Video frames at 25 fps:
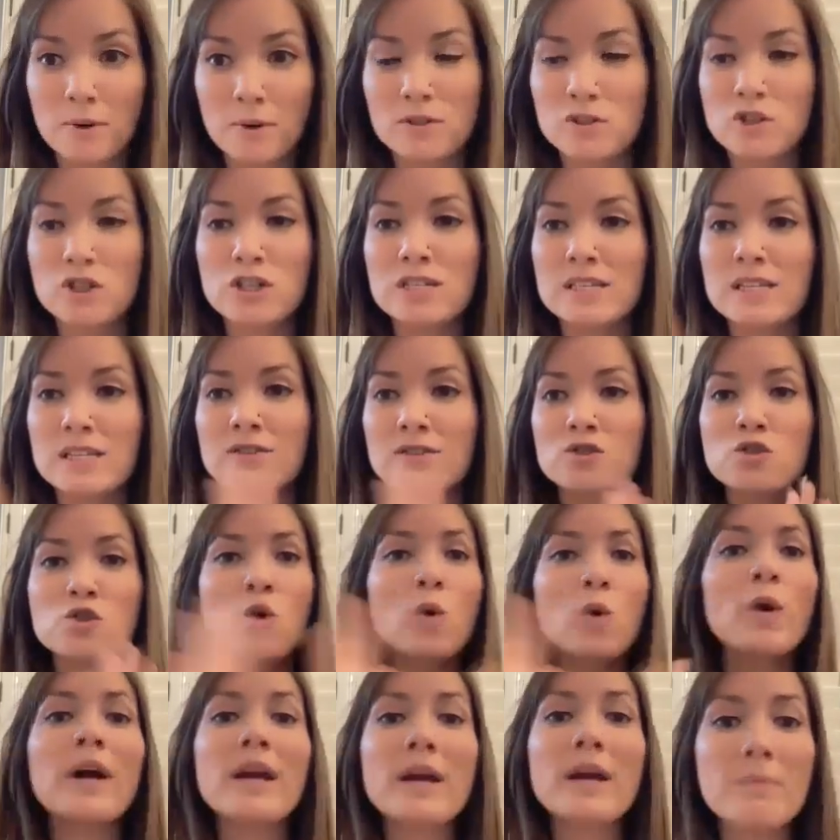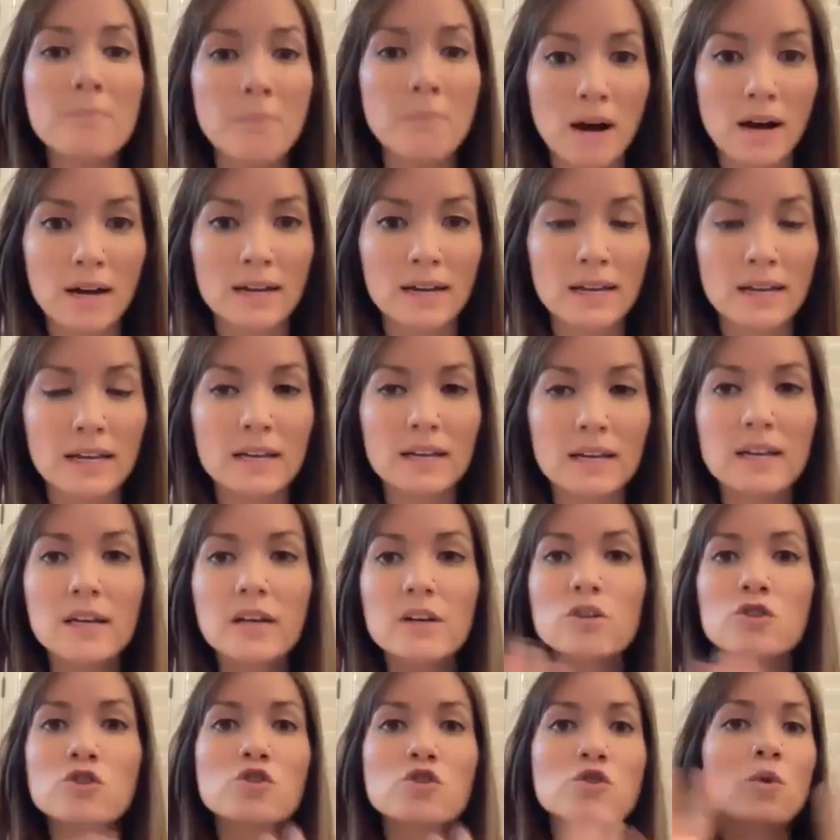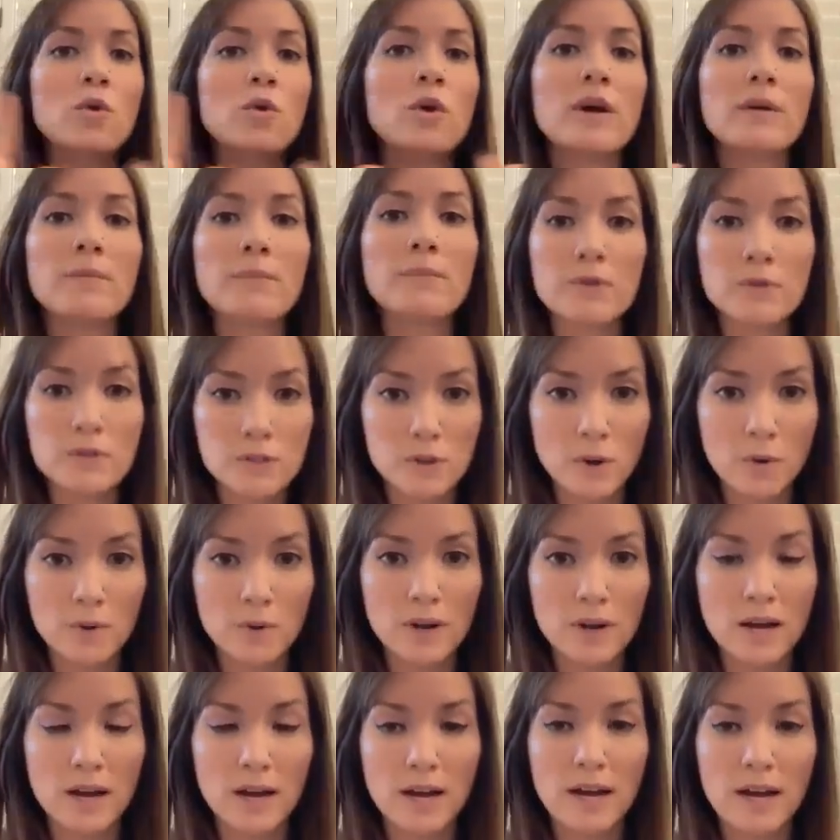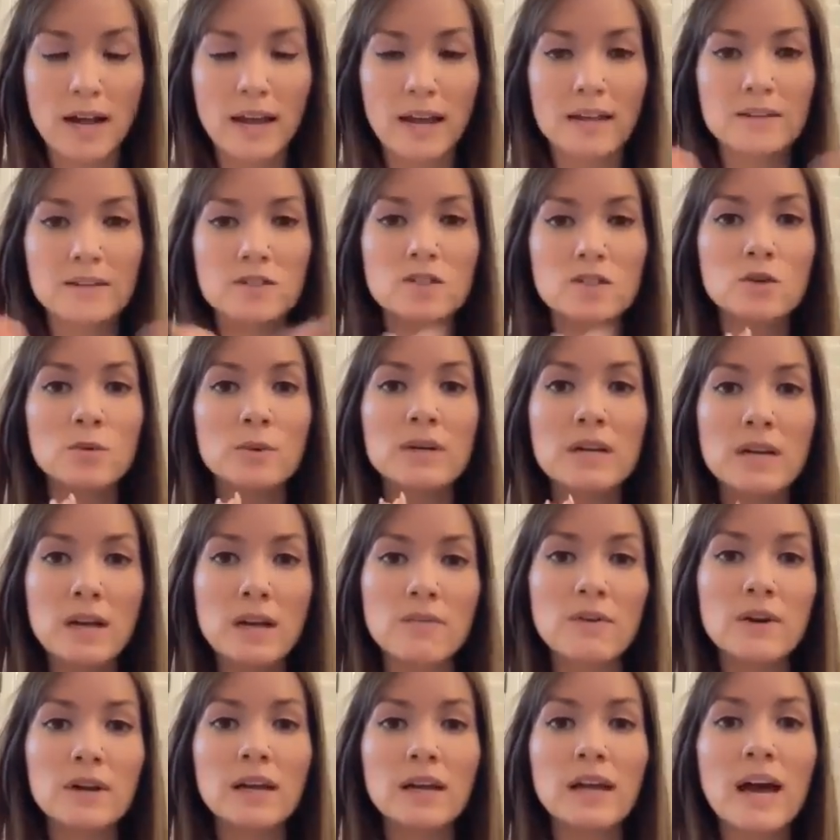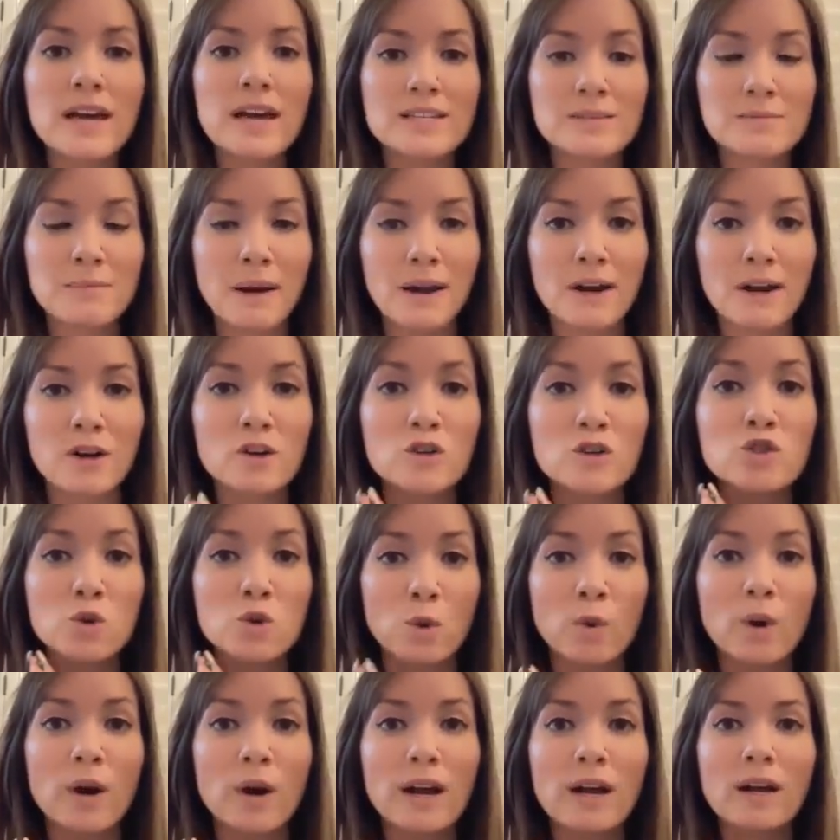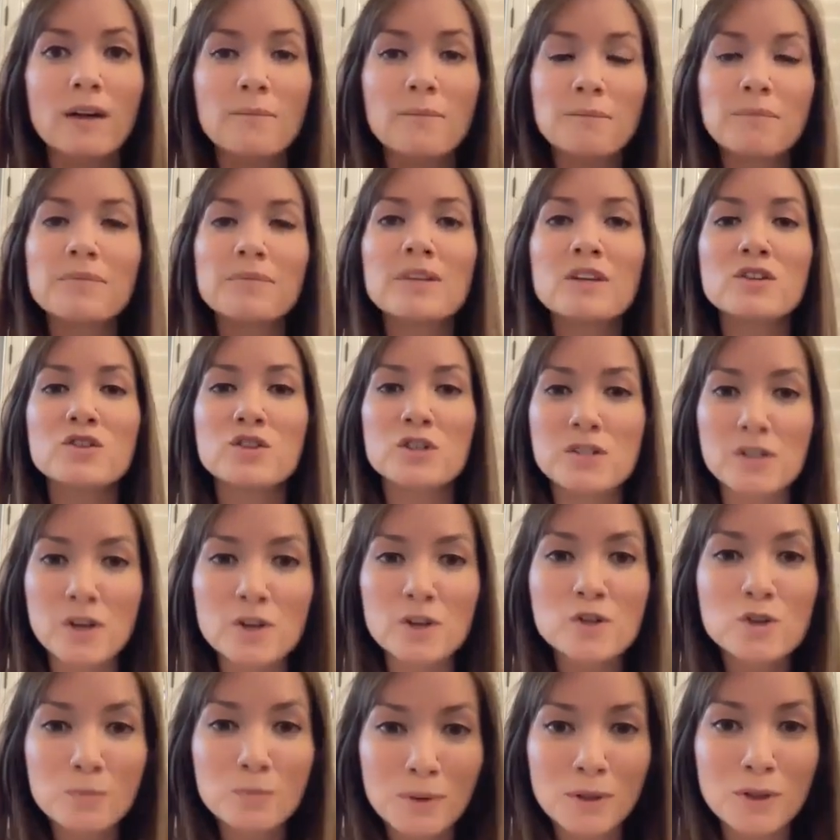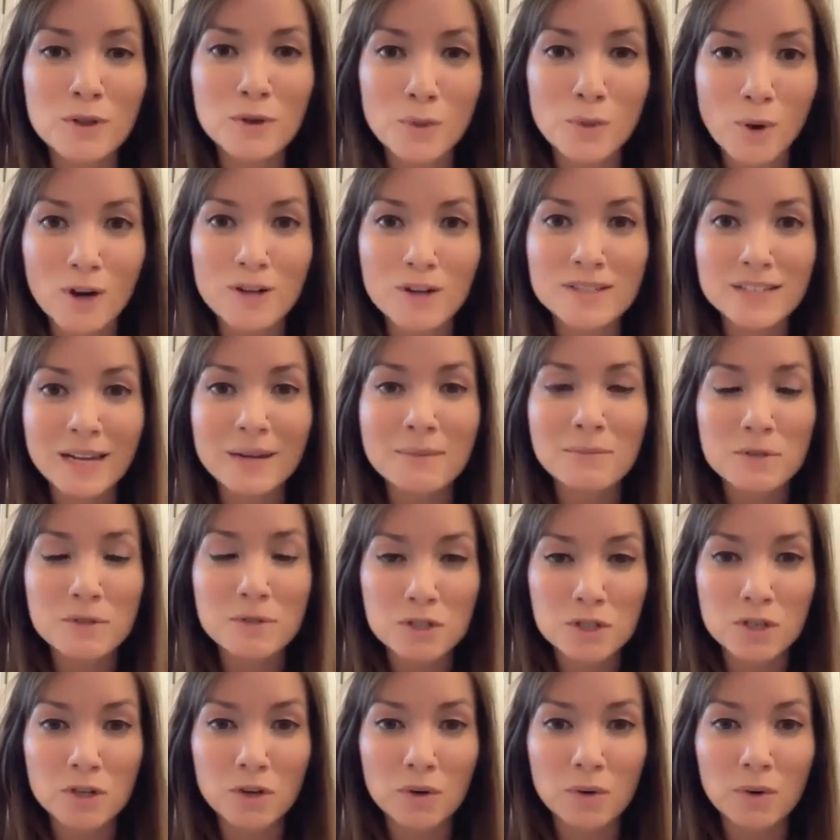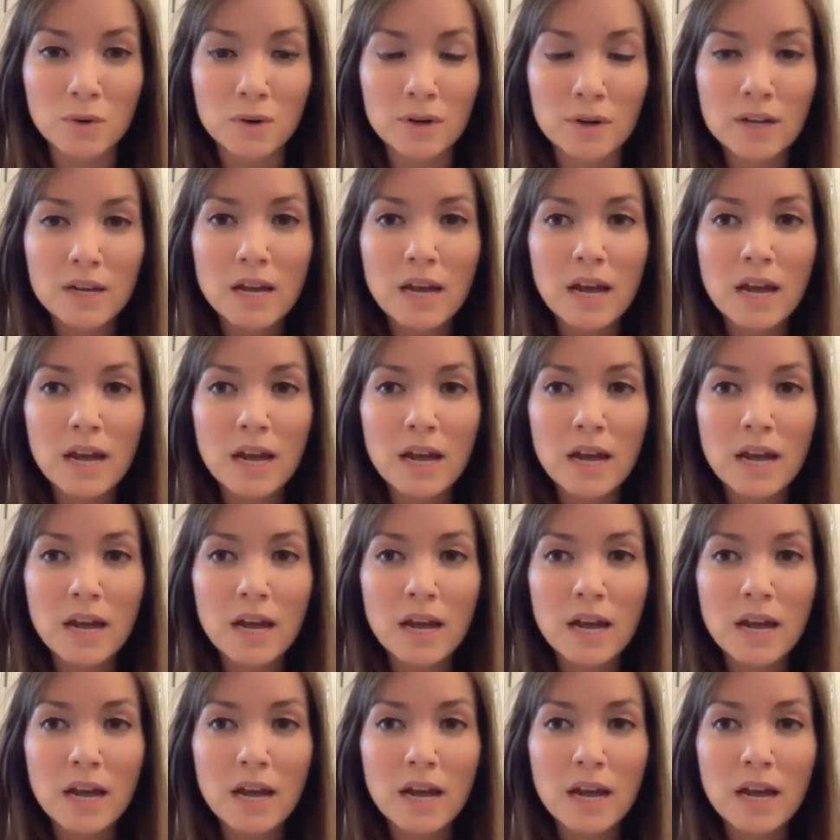She's joy embodied, joy persona, and you would never guess by her joy that she's also been through hard times too.